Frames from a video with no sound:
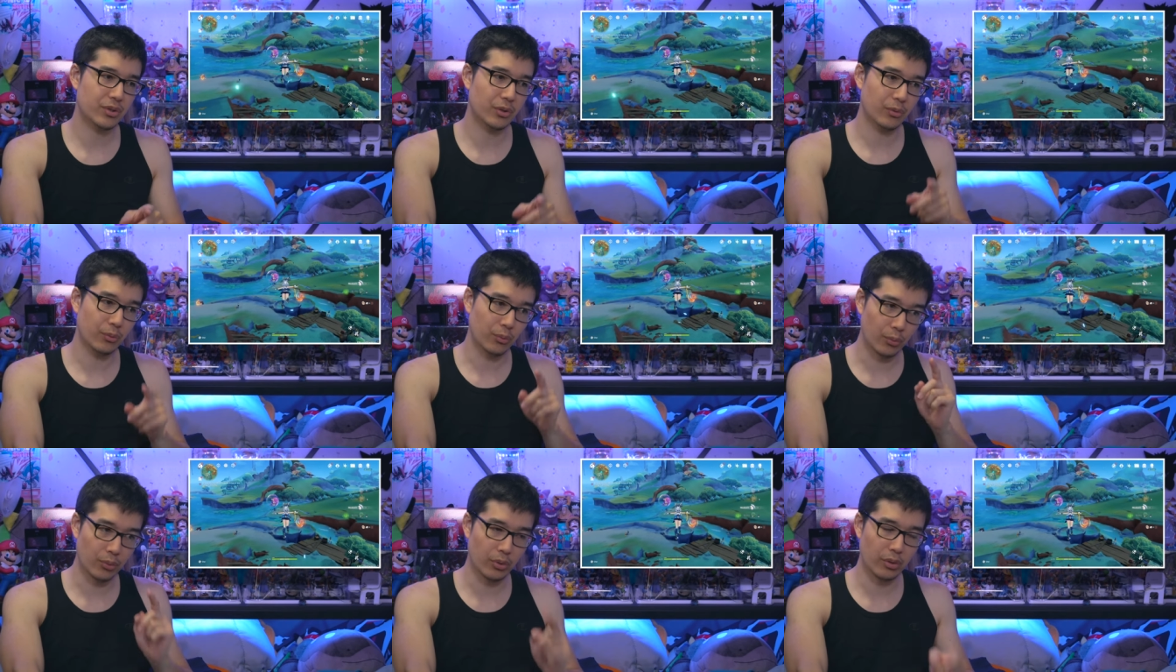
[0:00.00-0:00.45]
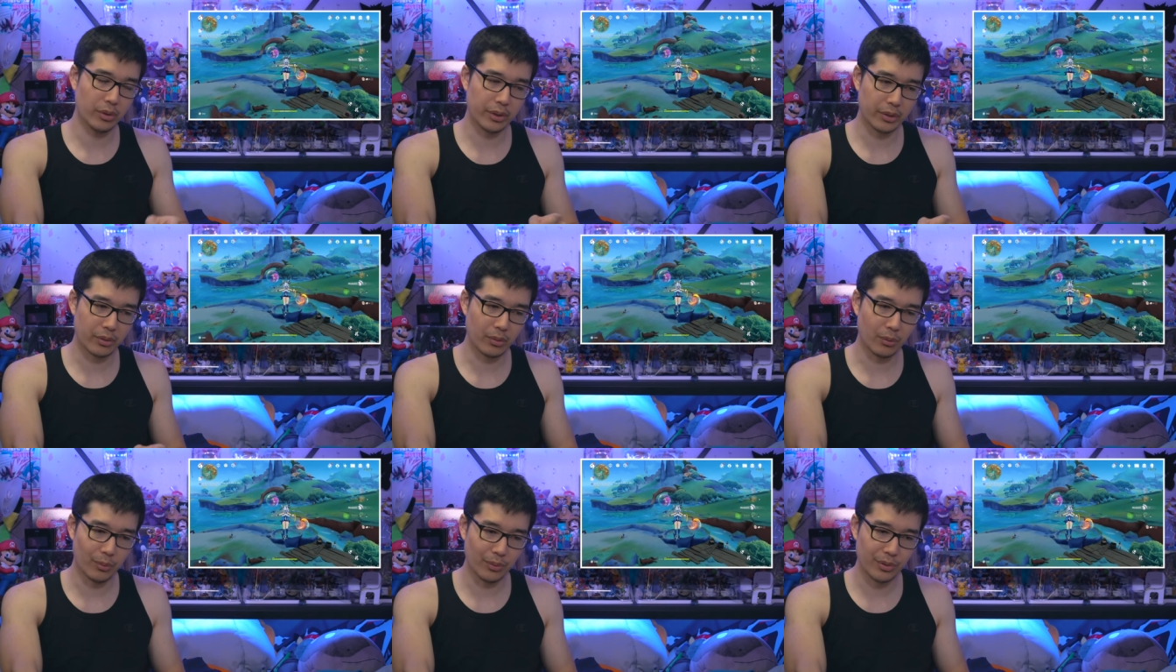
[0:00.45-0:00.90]
They're really
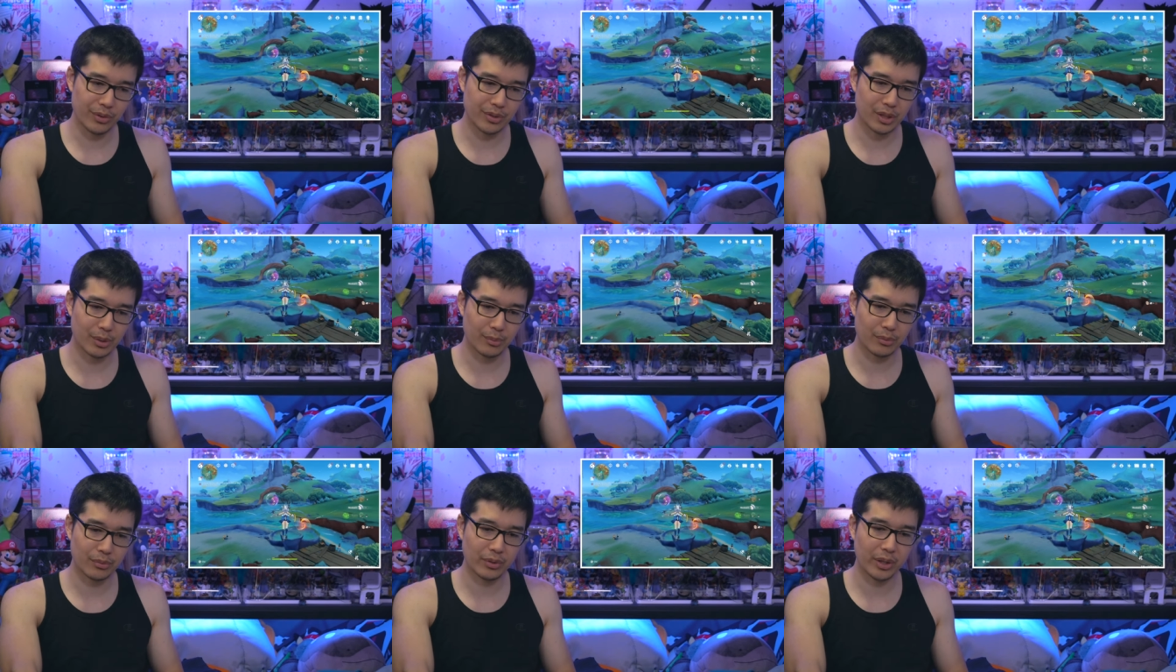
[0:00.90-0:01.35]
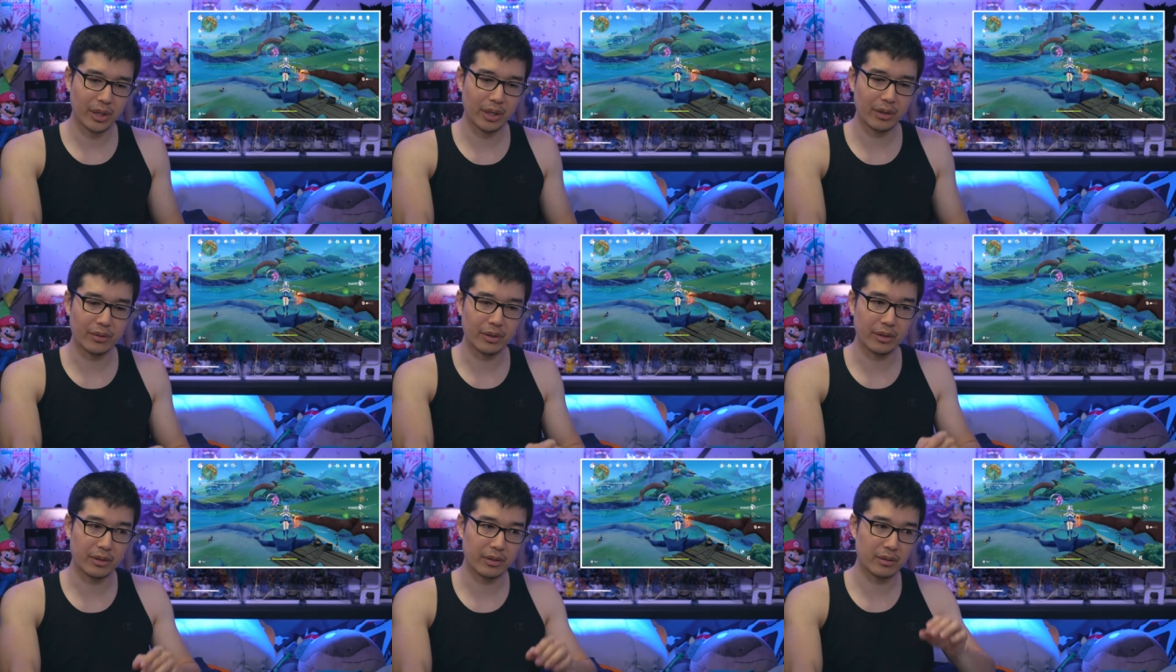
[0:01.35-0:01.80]
cool this time
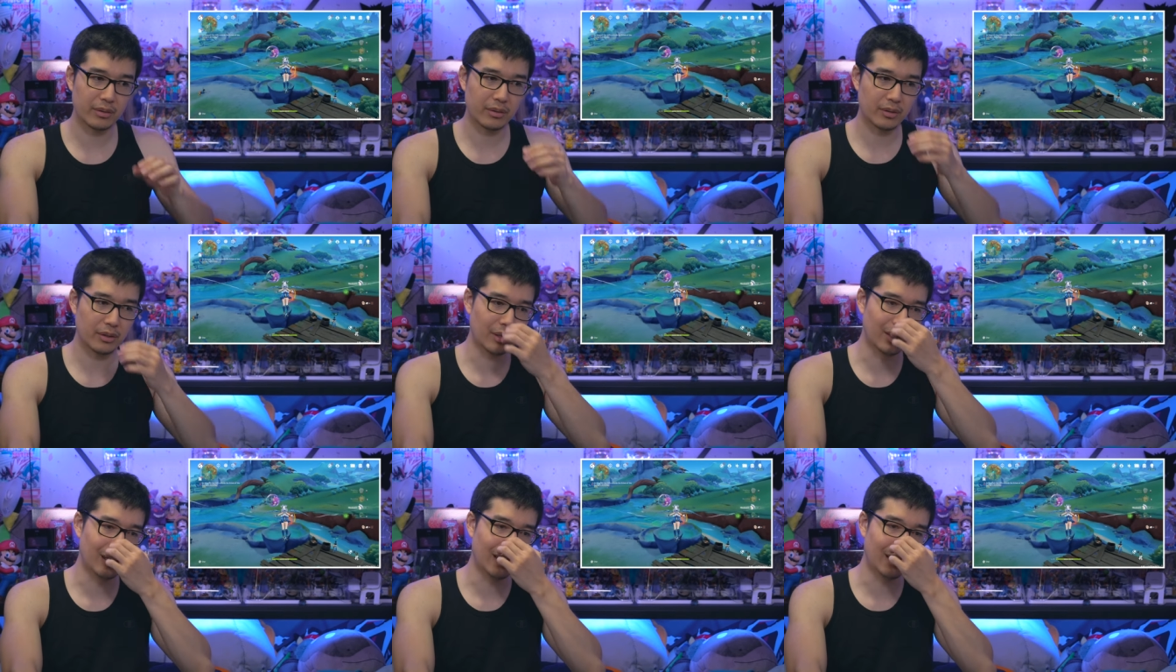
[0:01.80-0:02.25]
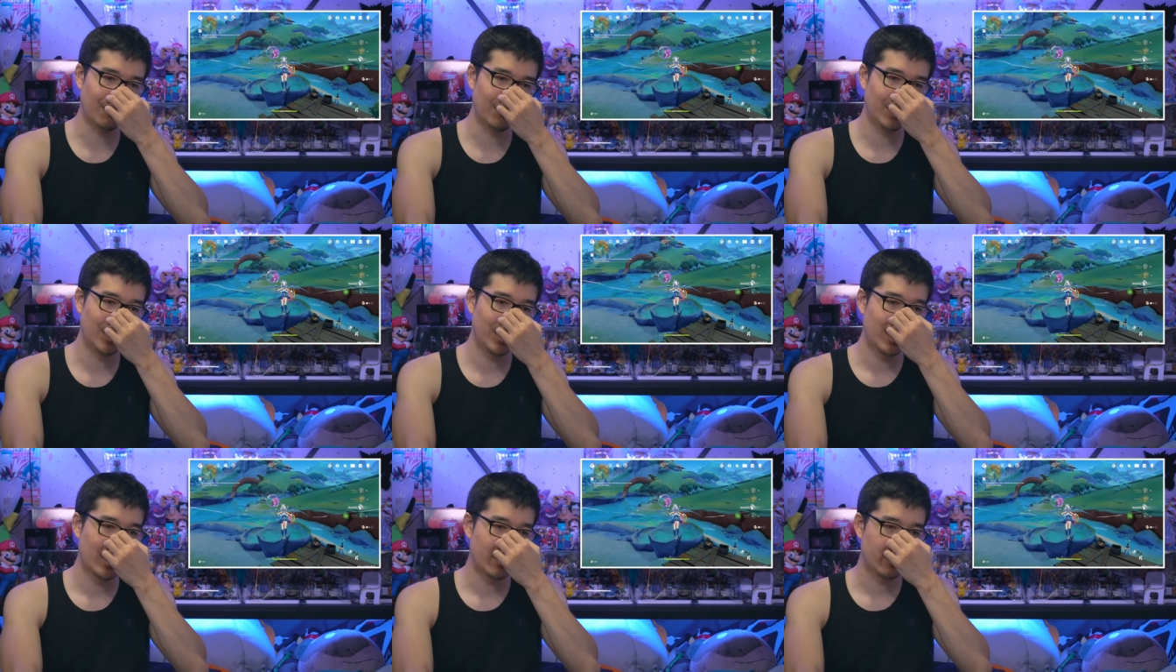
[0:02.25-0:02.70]
around. They um,
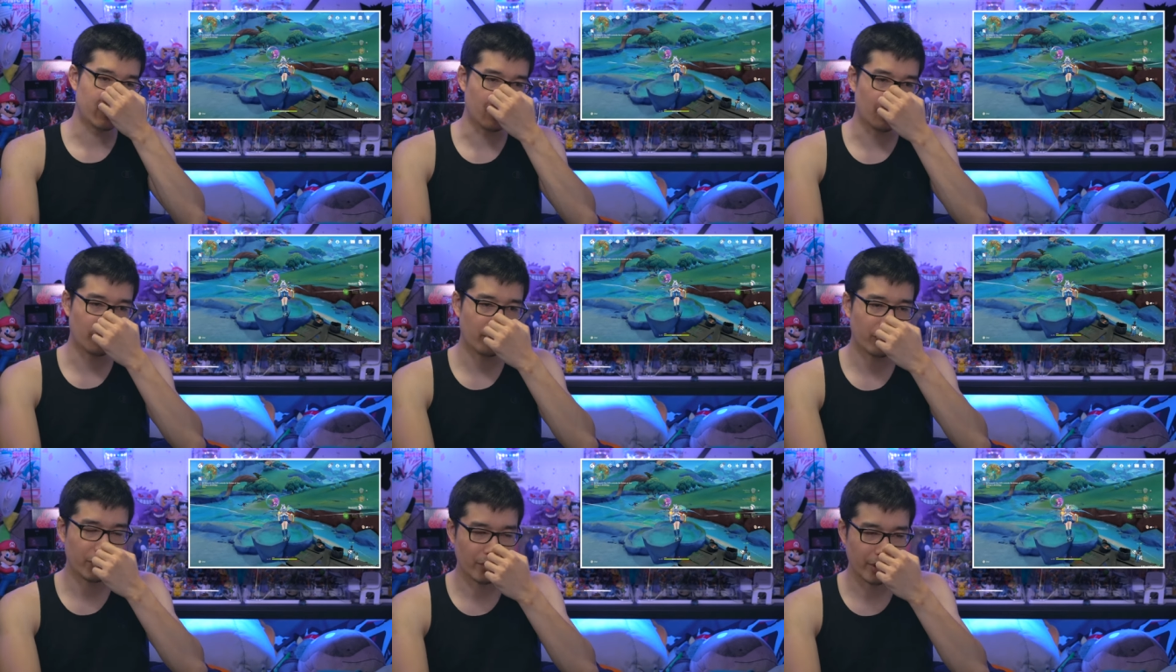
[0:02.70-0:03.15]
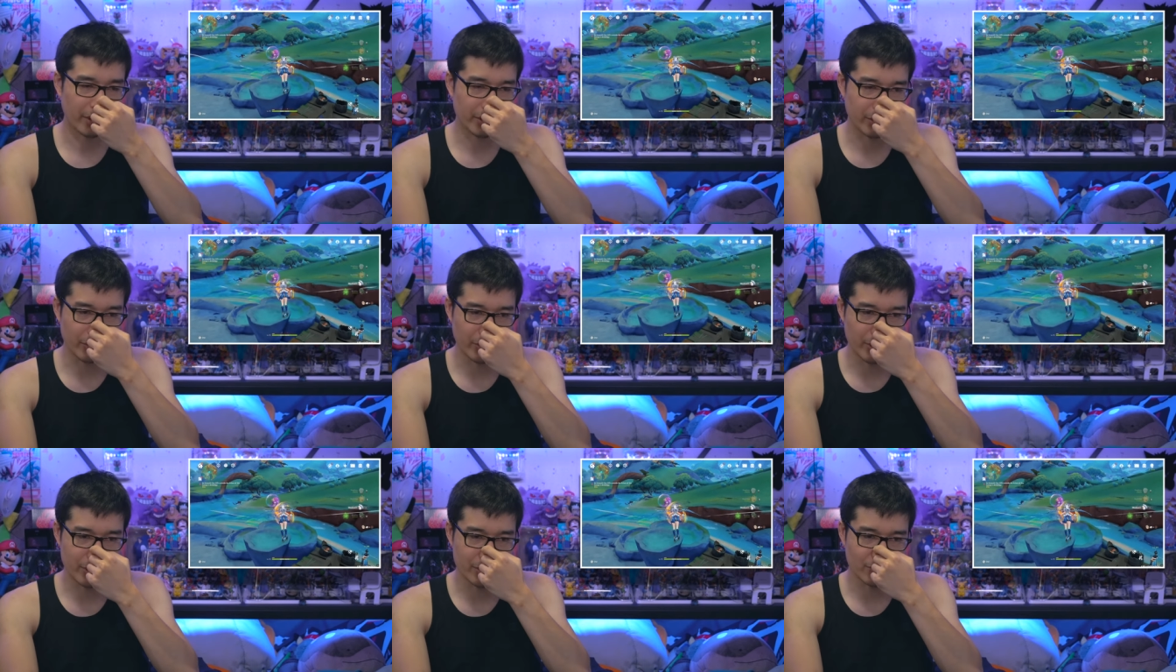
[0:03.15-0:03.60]
do feel like
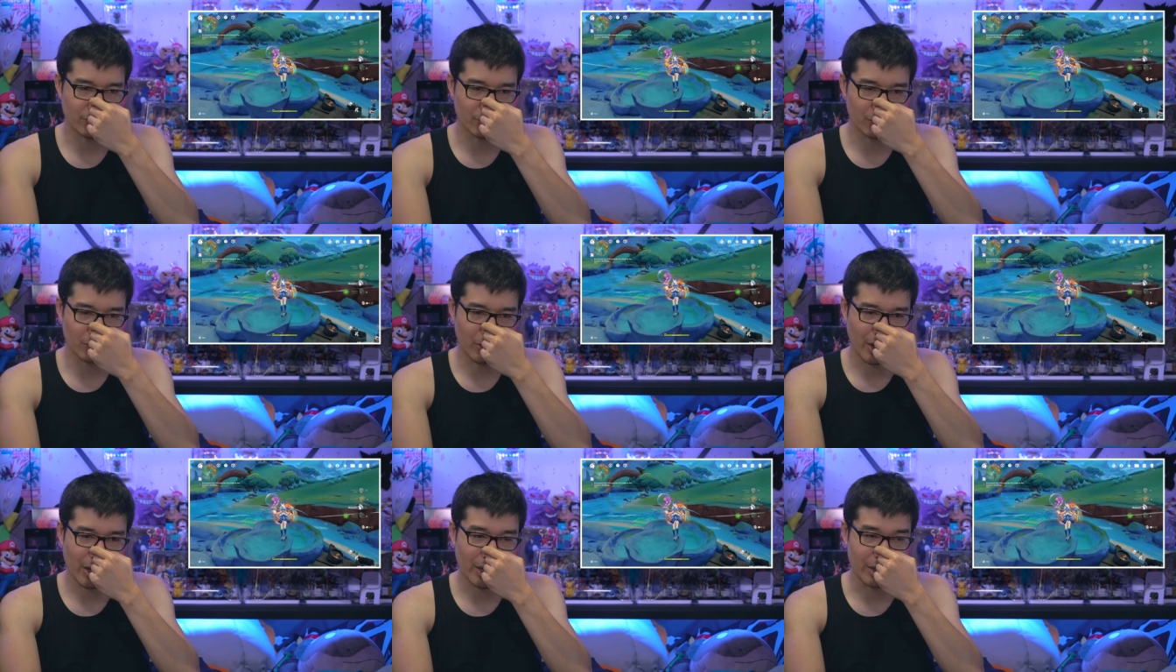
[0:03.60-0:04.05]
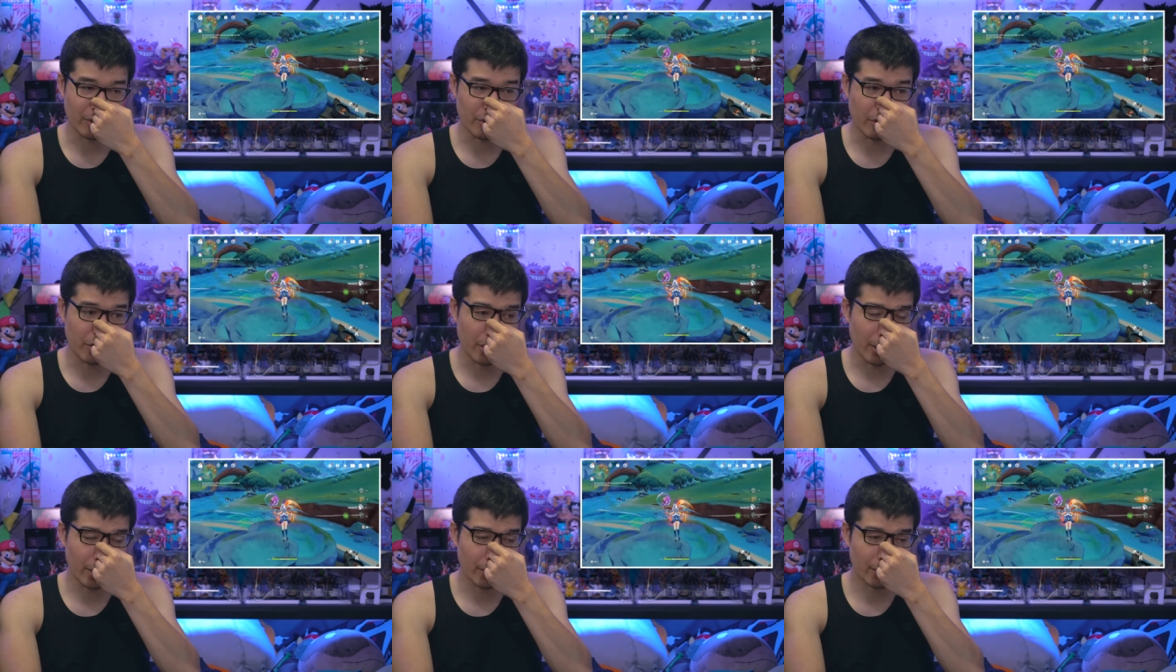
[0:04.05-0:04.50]
there is a variety
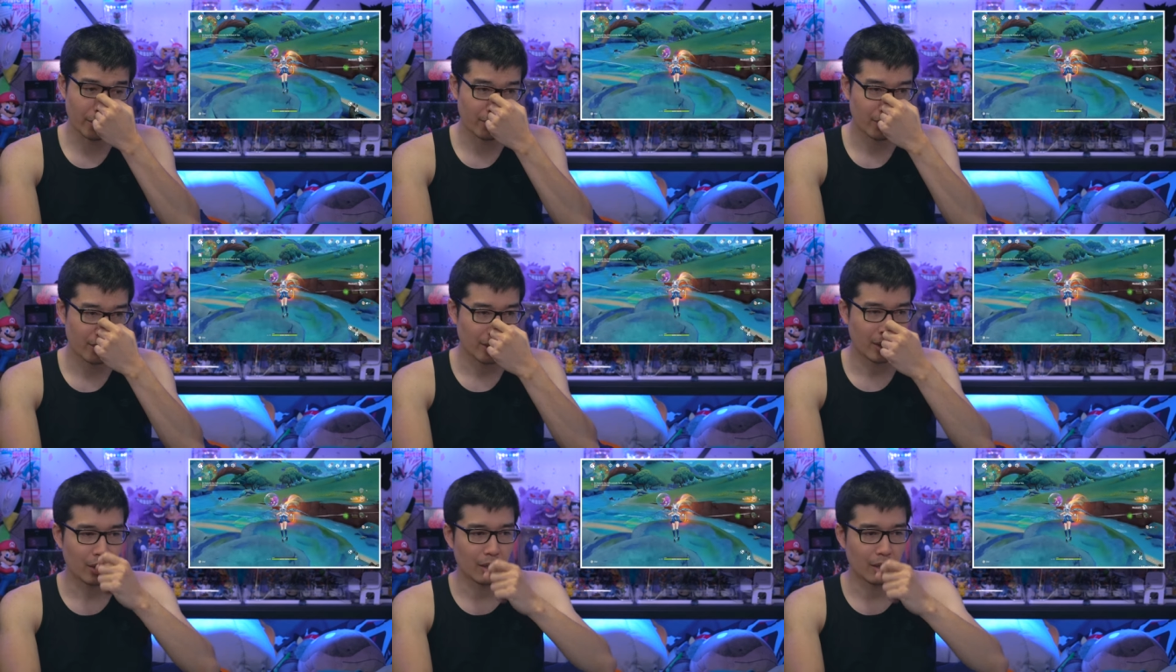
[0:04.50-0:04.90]
there,